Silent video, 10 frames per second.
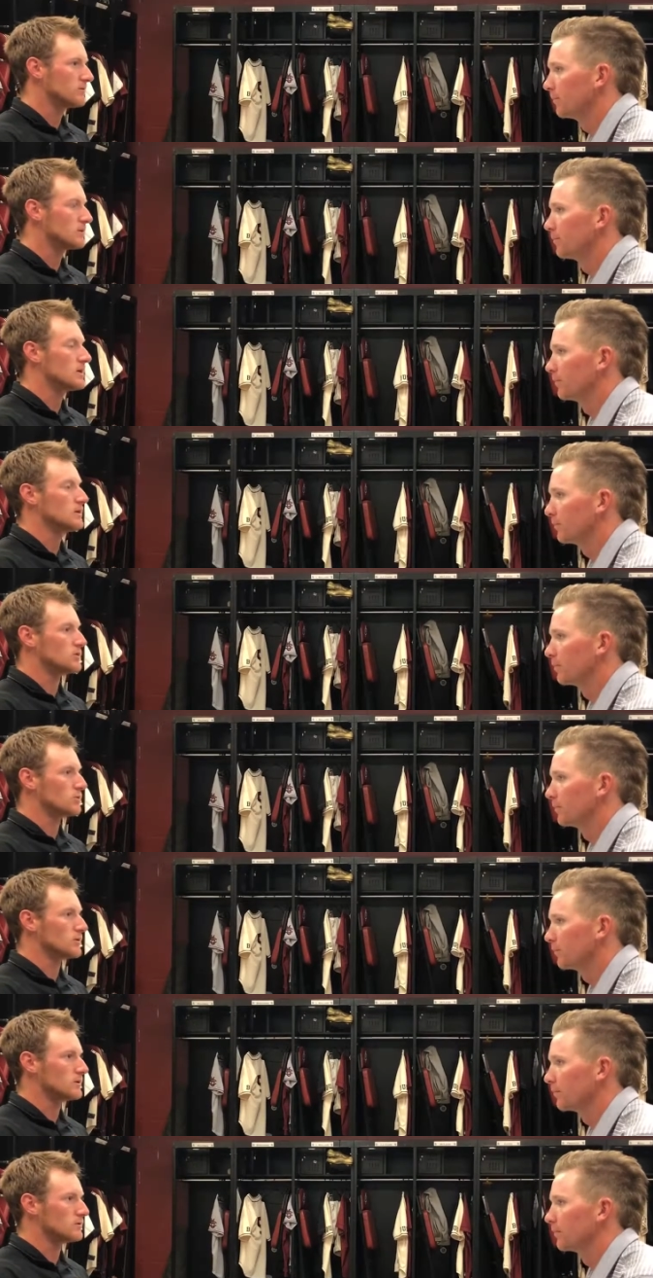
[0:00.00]
Speaker 1: They
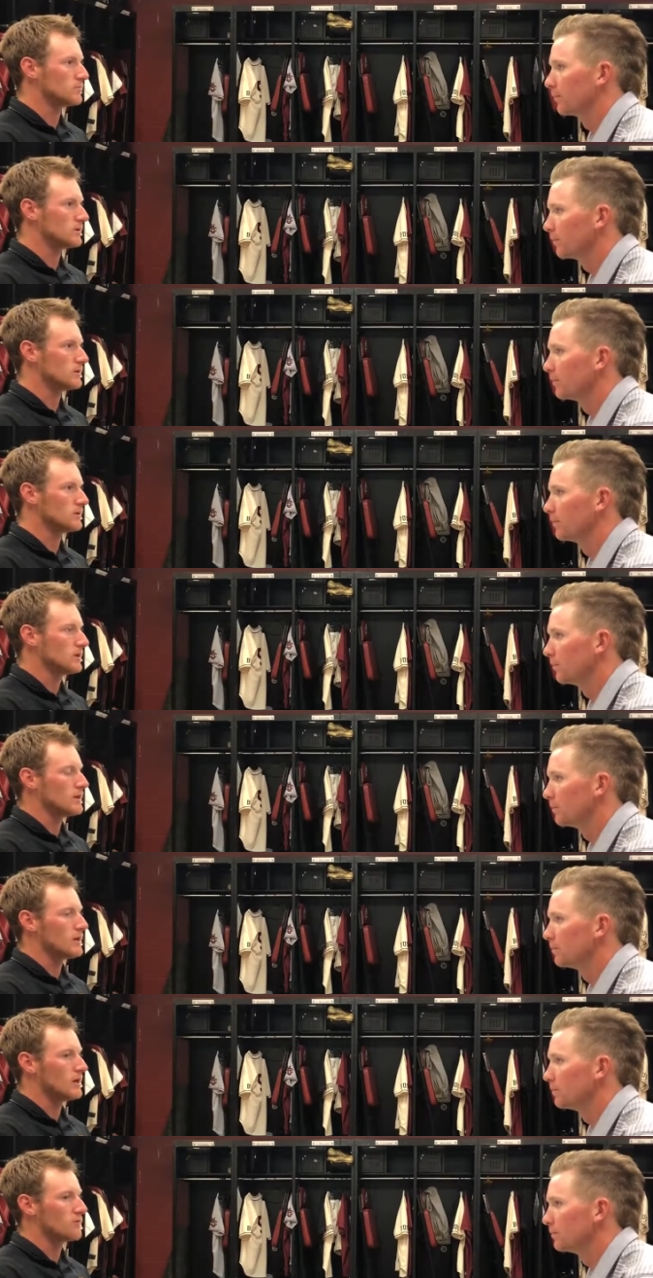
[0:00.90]
enjoy them, but
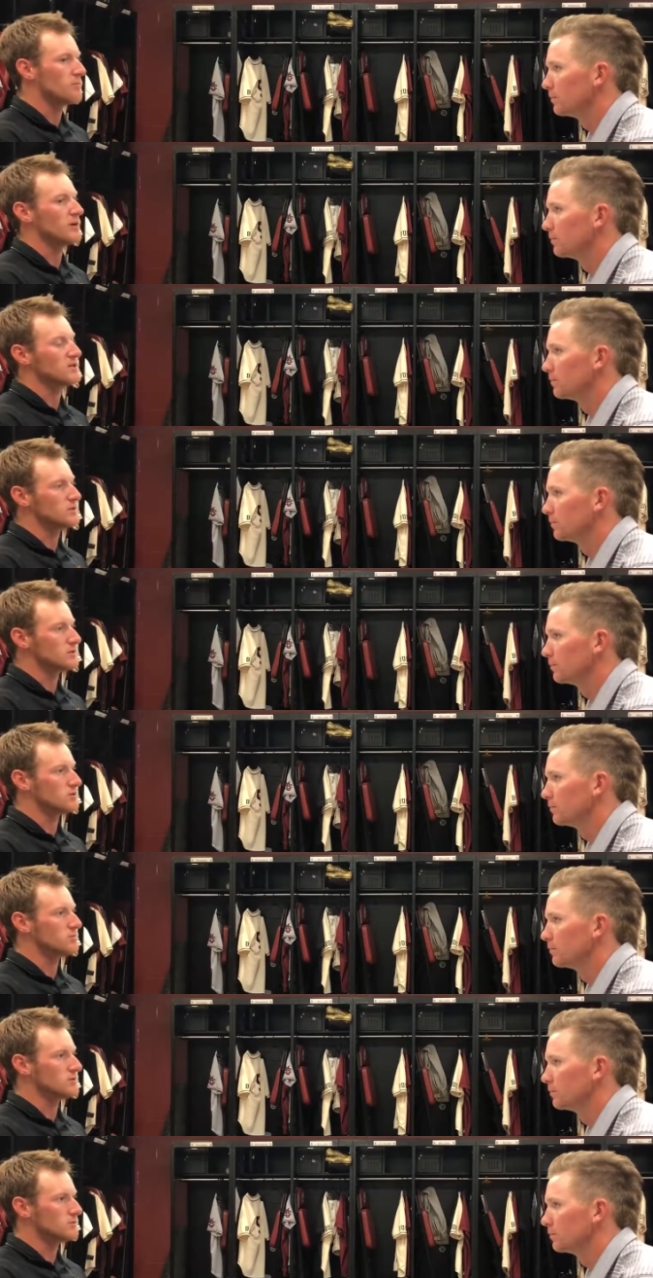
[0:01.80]
uh, everybody's
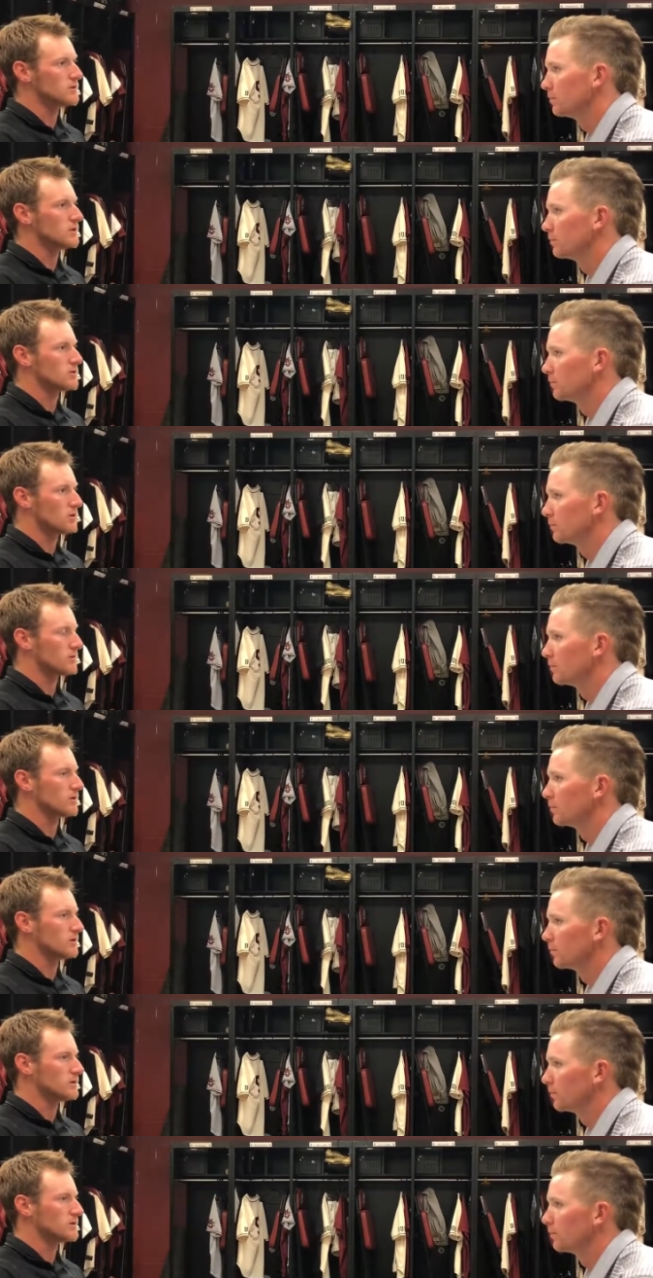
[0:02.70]
still been using Under Armour
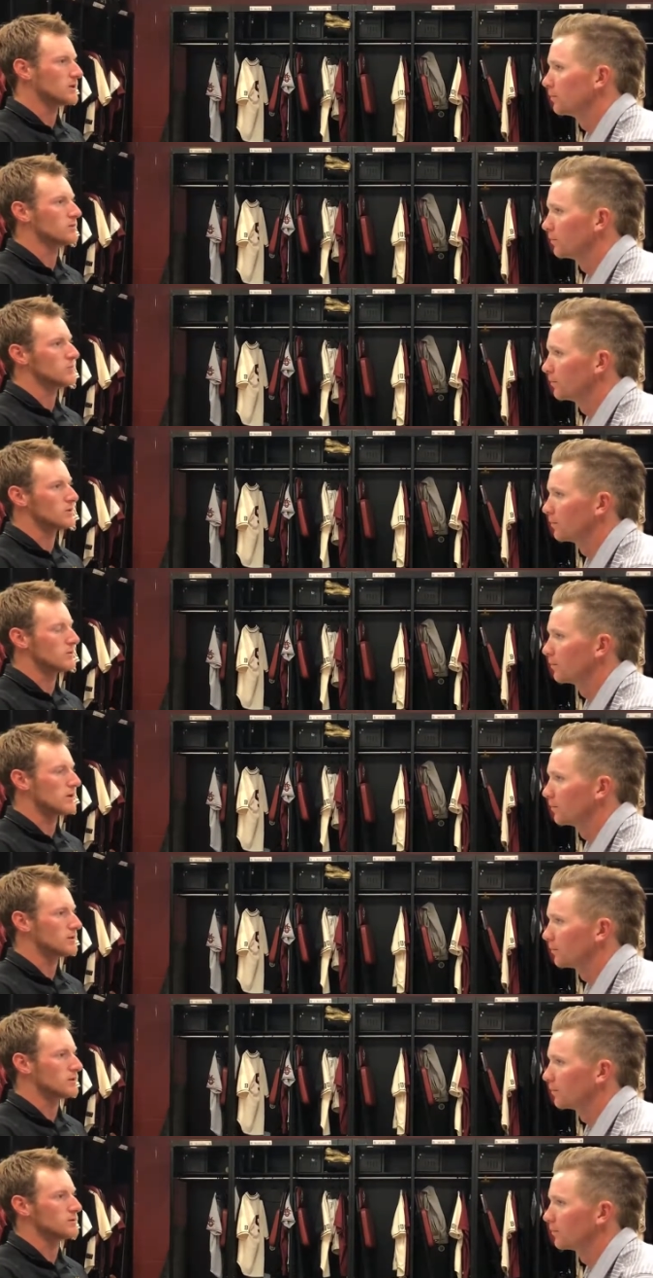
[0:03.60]
cleats because they don't want to go
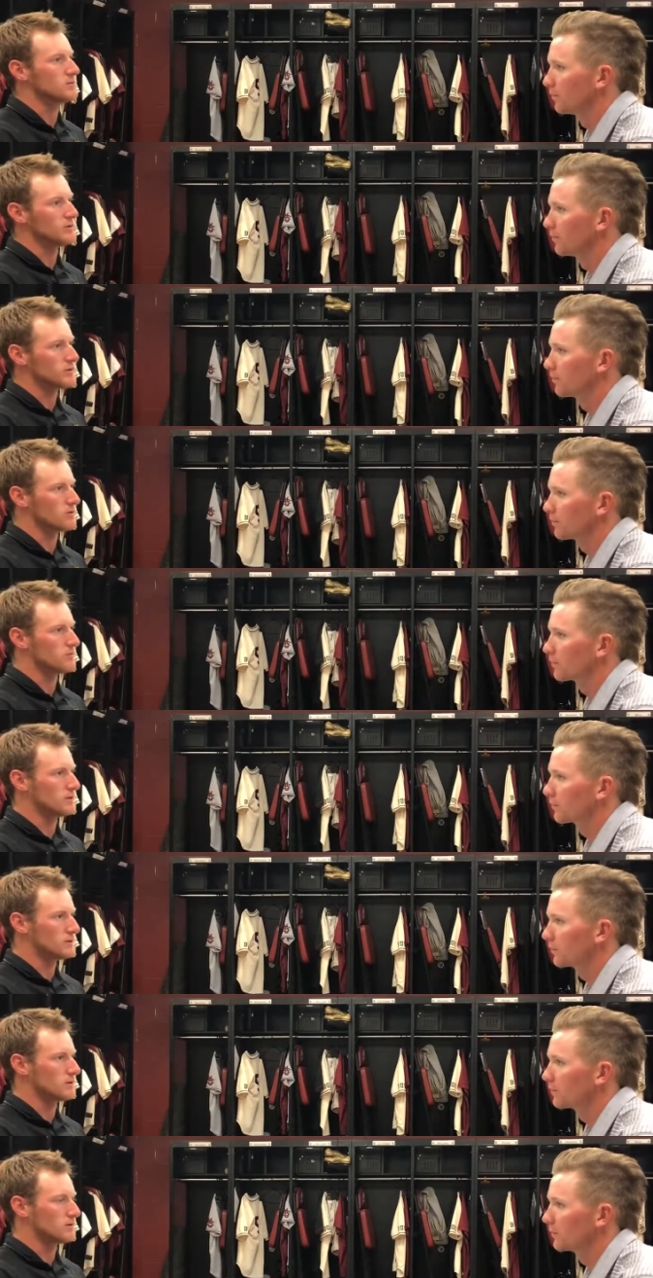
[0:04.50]
out there and spend their own
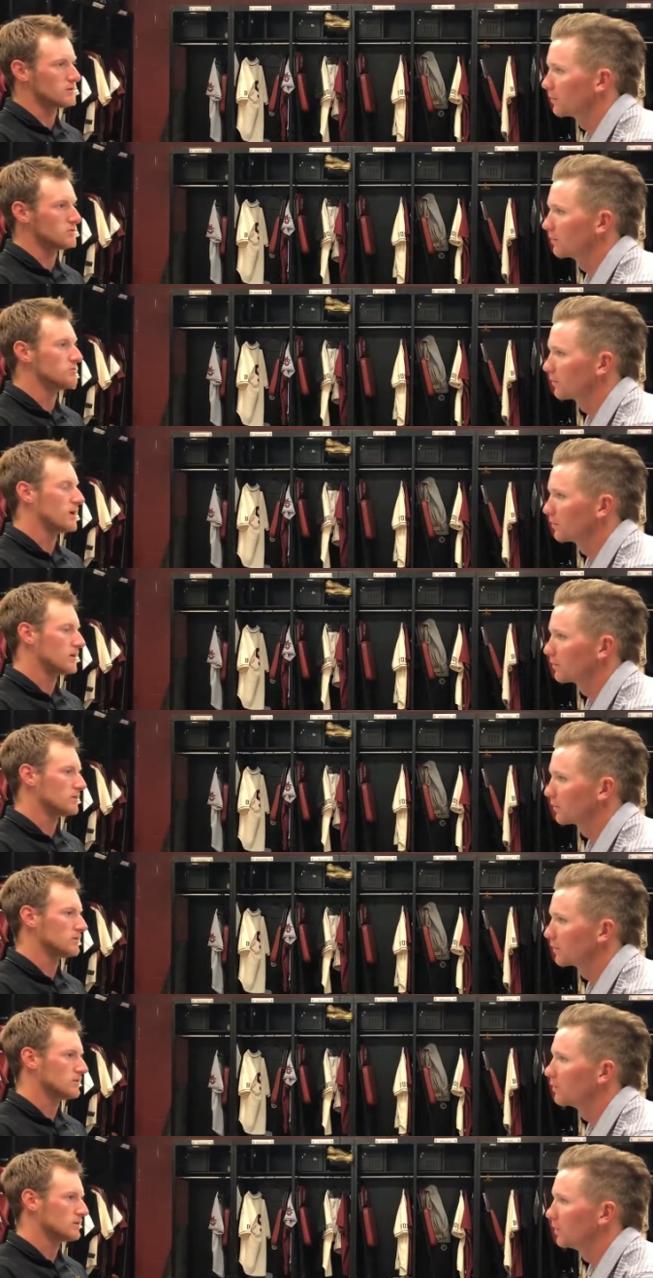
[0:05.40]
money on New
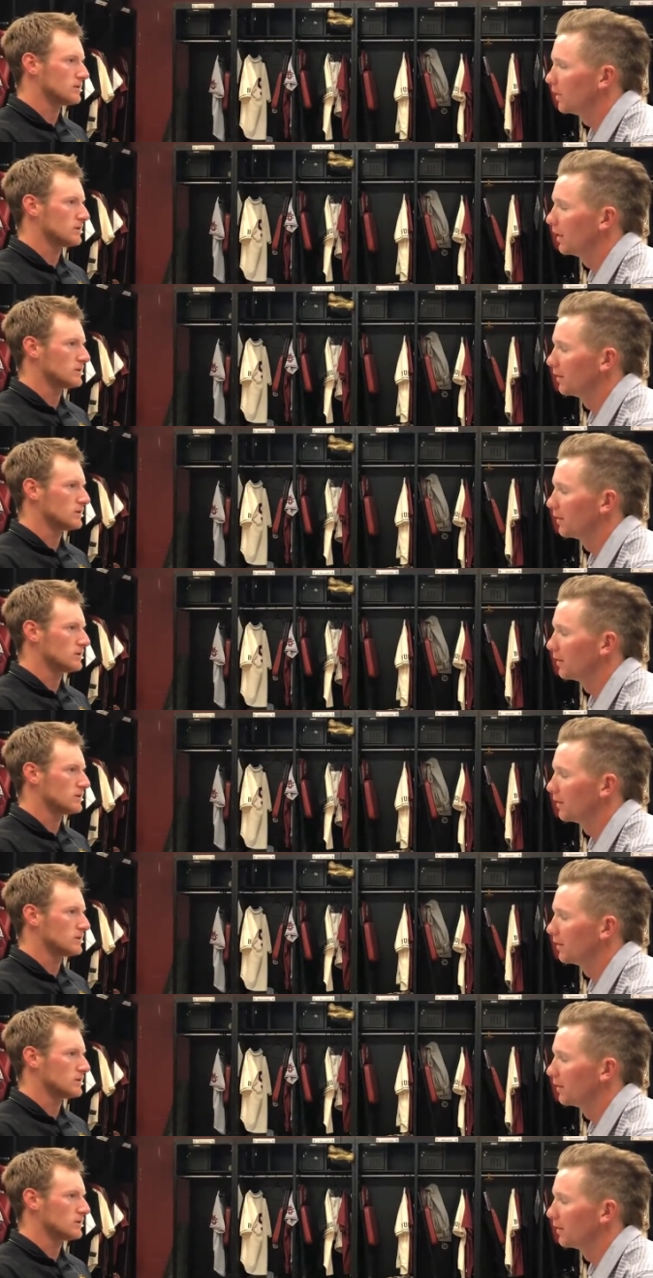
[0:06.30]
Balance. Yeah.